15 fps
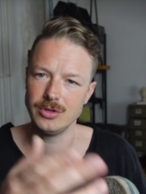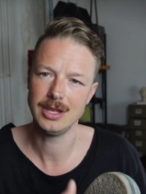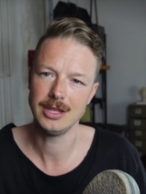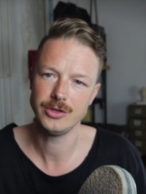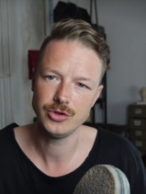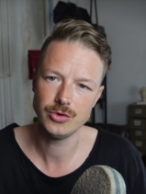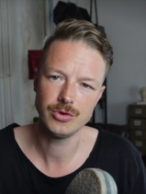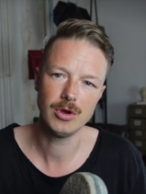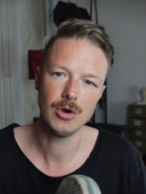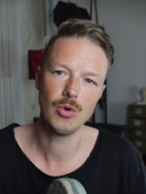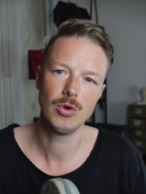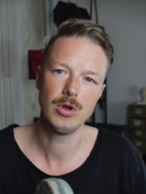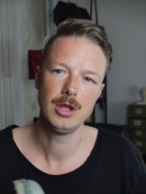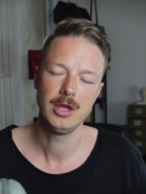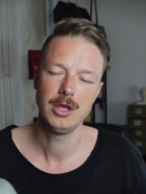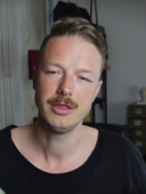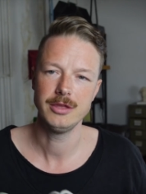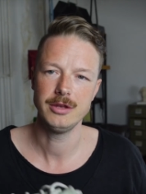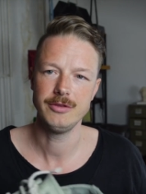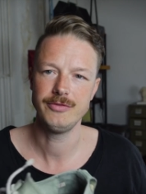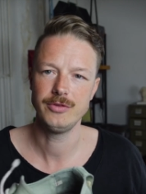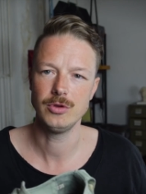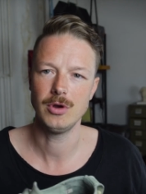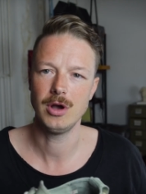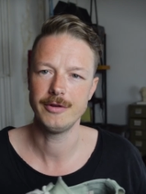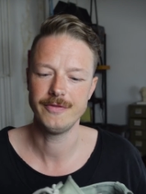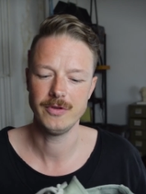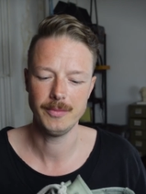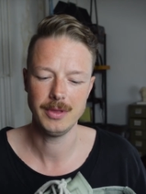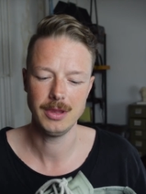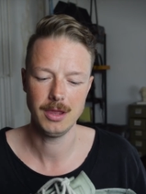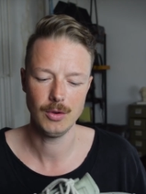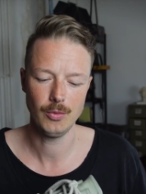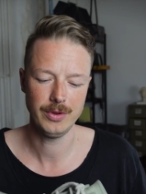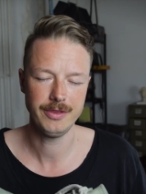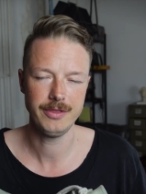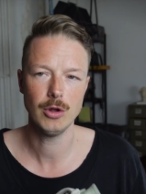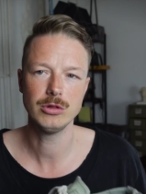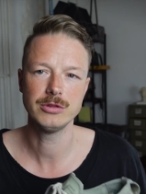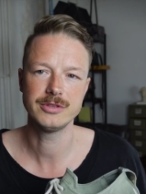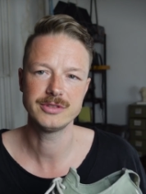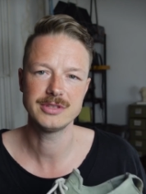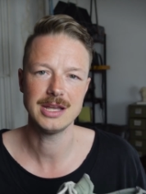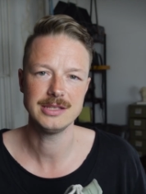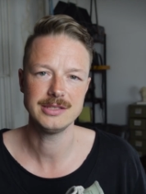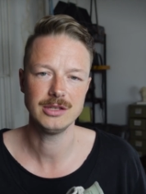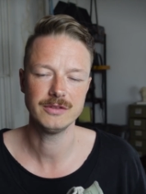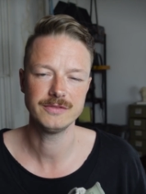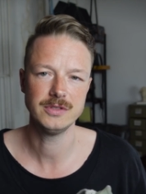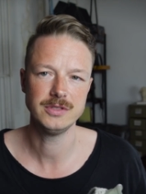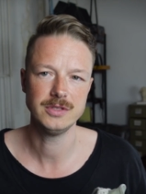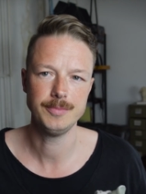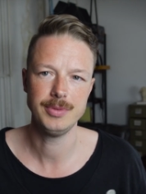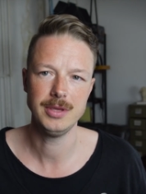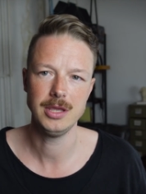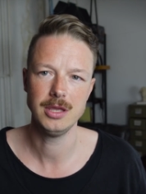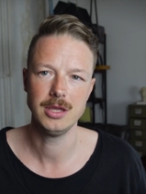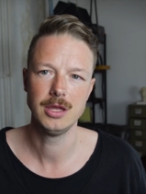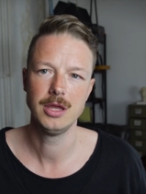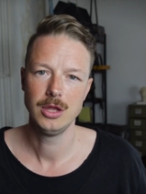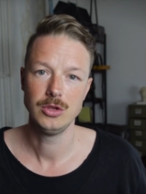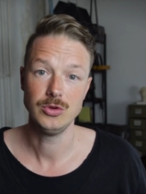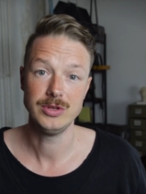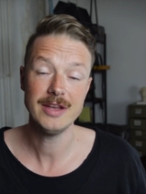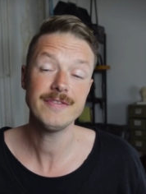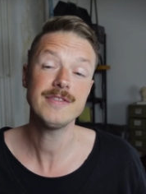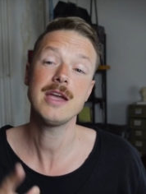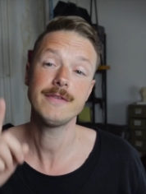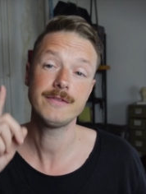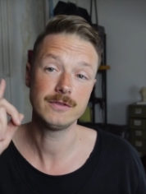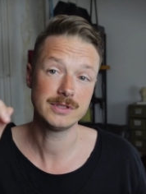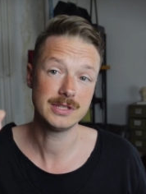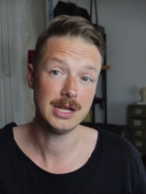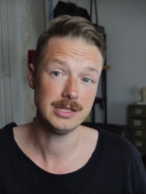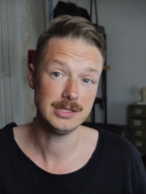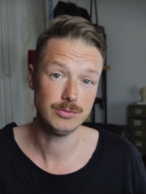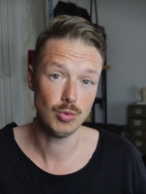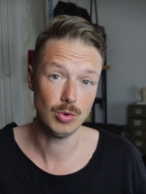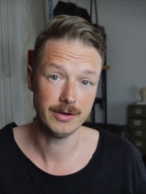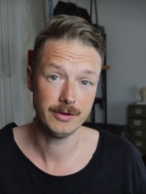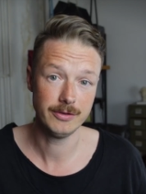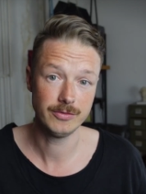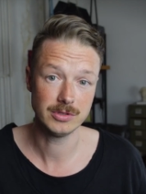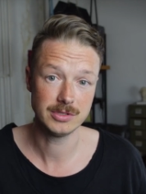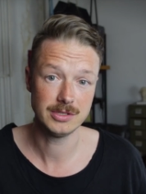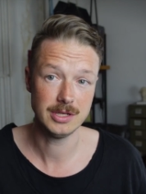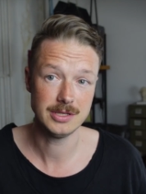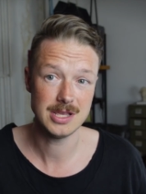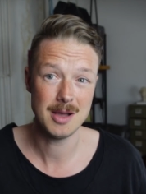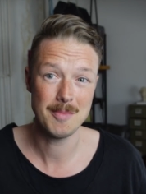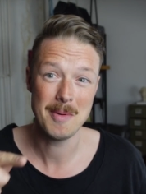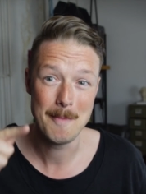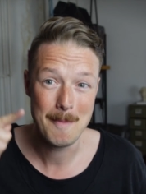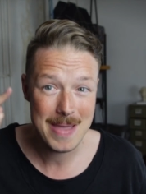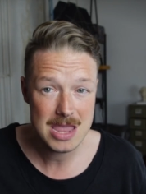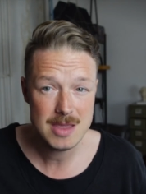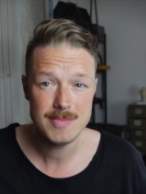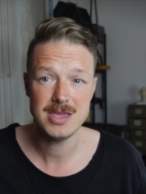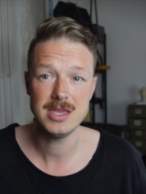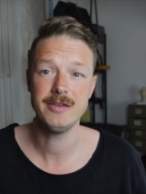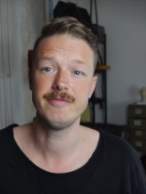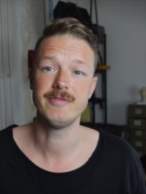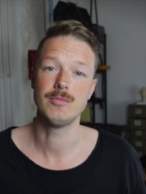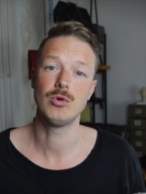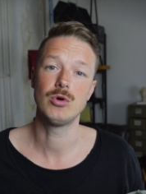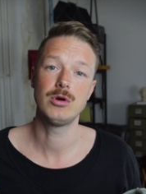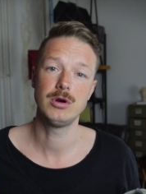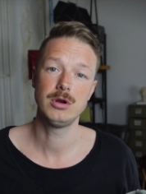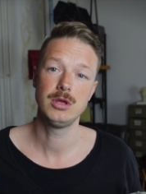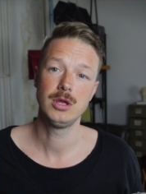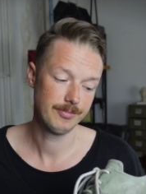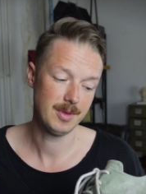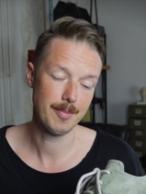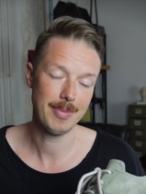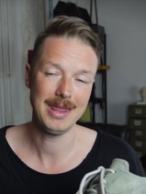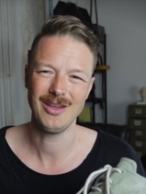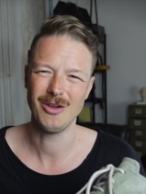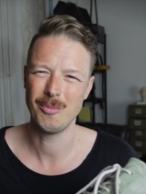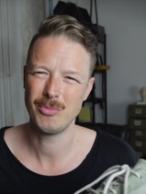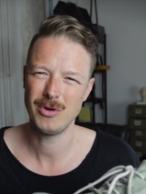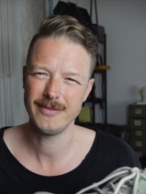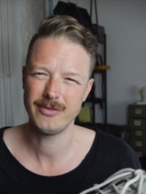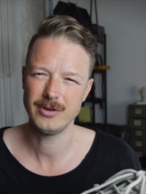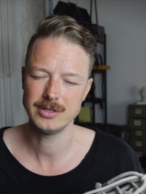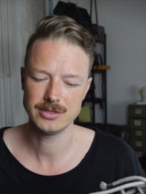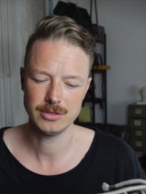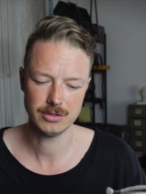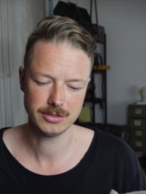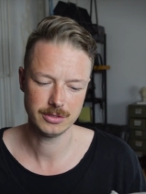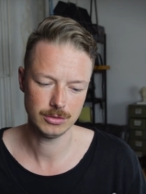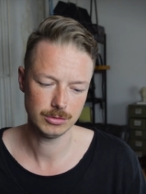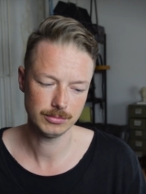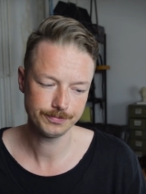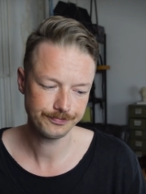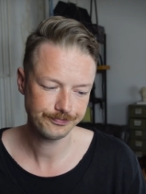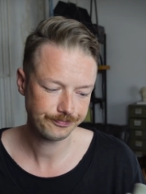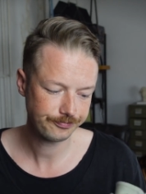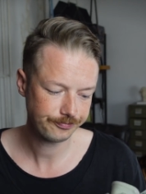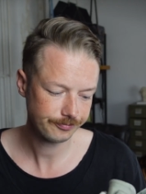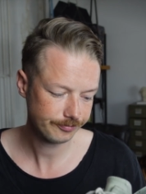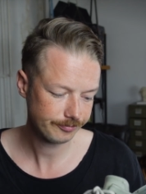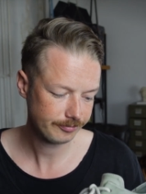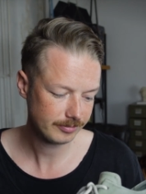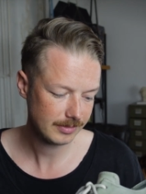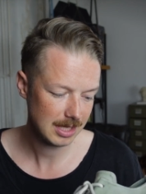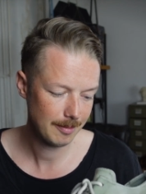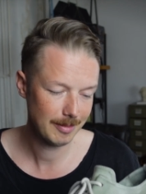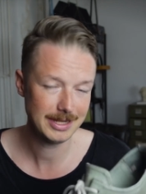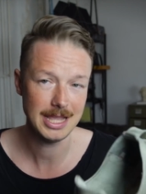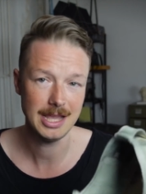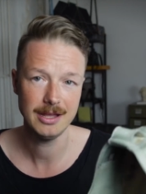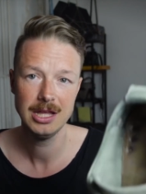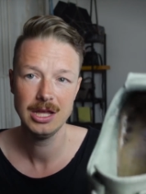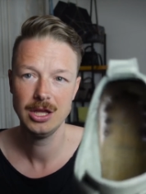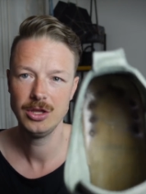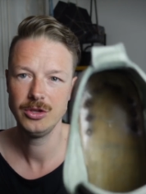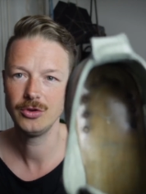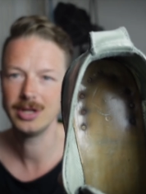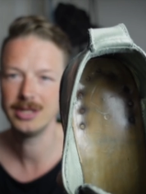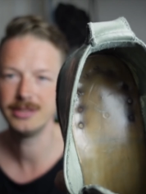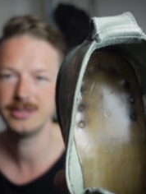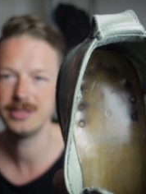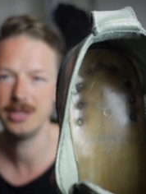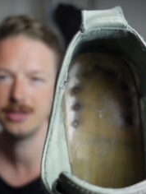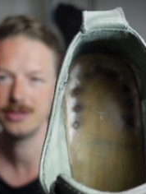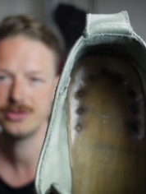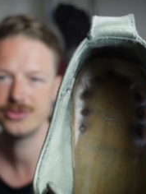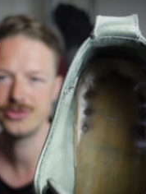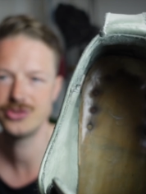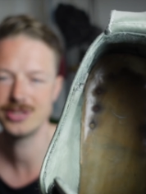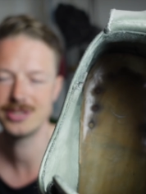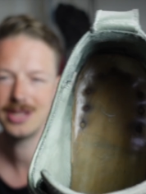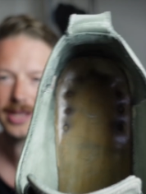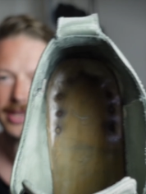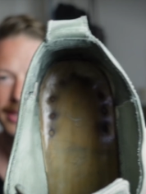let you know that if you are familiar with the old sizing of CCP, you definitely have to size one full size up, maybe even more, depending on preference also. But yeah, you can see this is just like